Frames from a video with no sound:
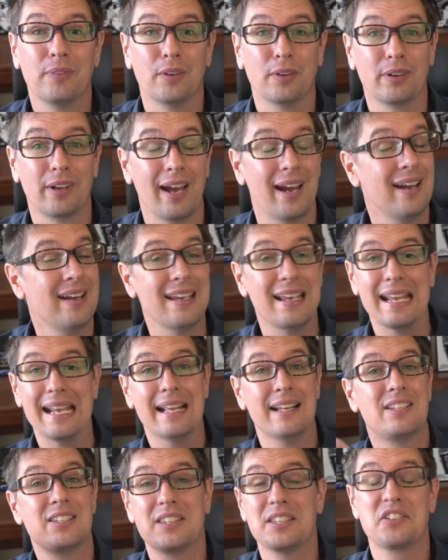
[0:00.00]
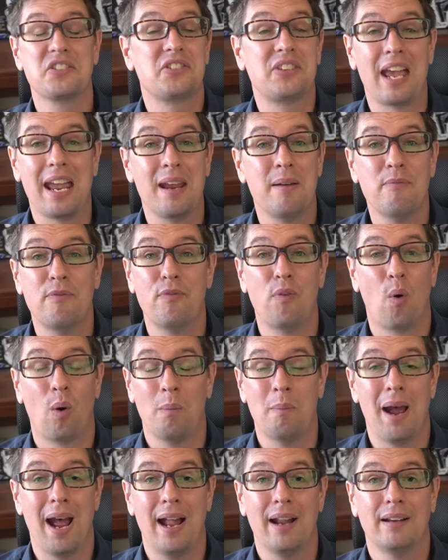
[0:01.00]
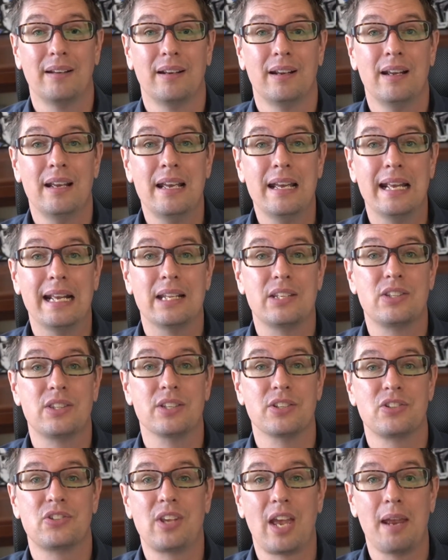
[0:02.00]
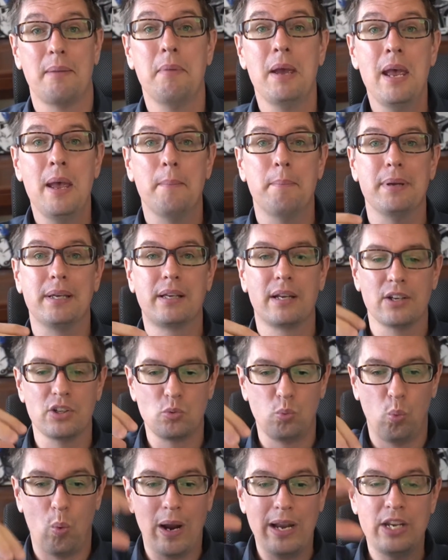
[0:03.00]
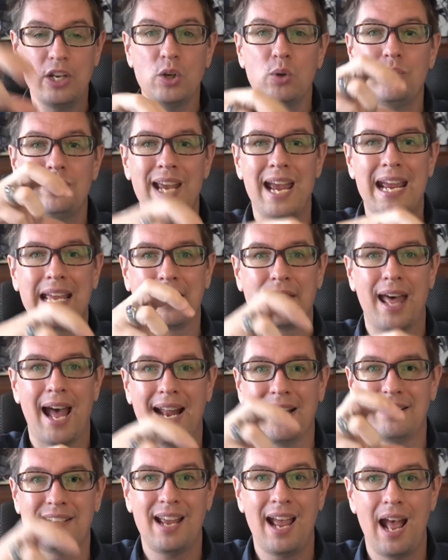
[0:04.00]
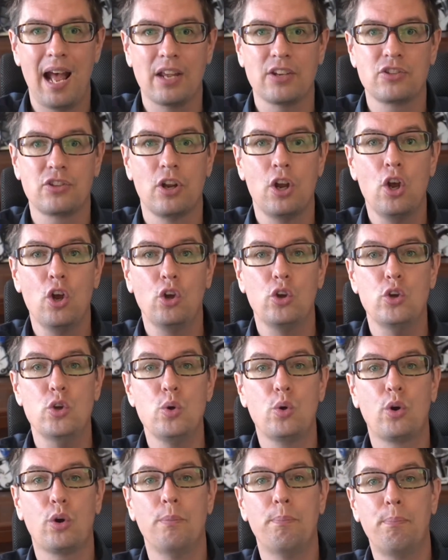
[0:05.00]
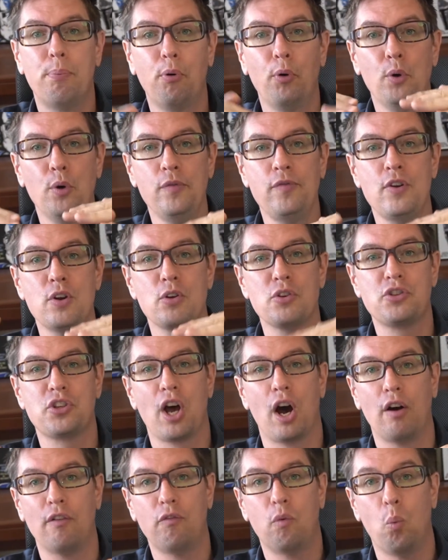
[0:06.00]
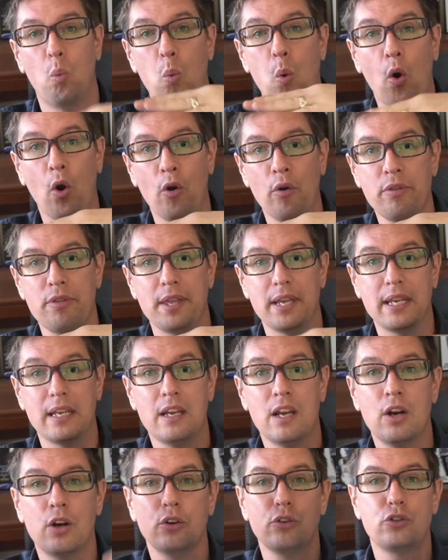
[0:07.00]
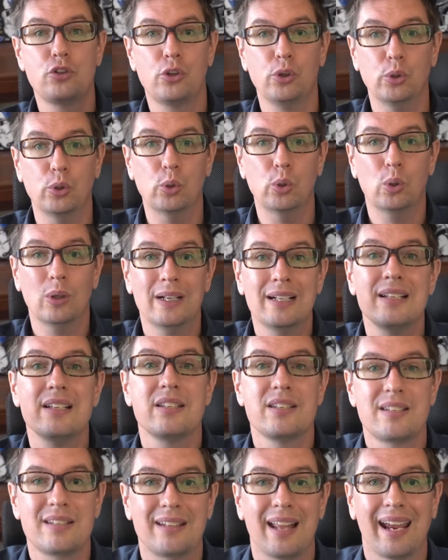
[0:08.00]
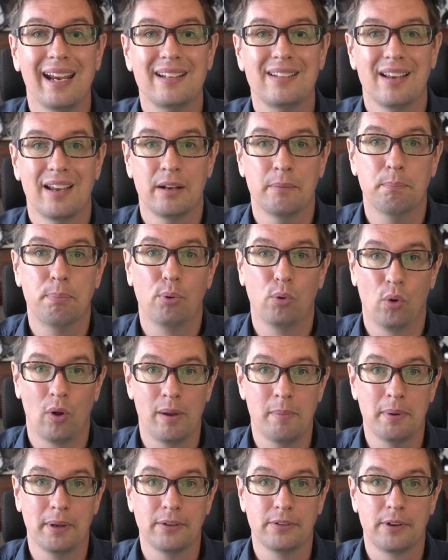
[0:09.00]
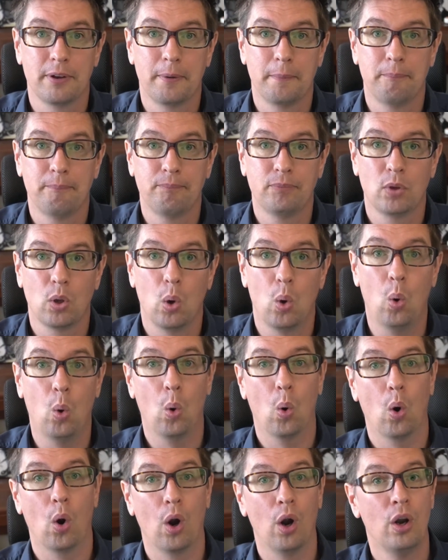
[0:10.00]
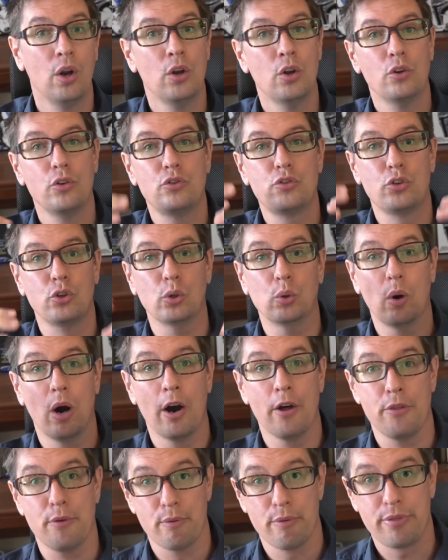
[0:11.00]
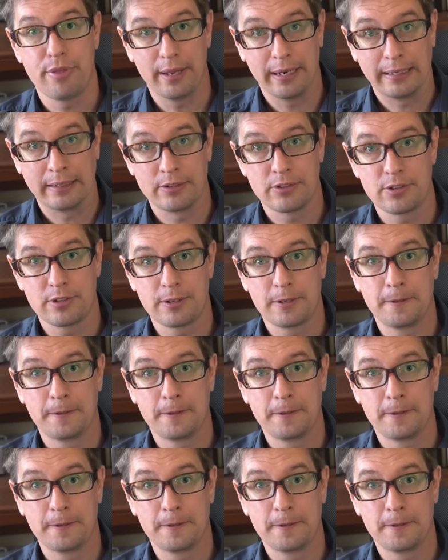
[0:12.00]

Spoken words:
Okay, it's the same format. It's the same, because when you take that test, you can prove yourself worthy to state employment or to other things.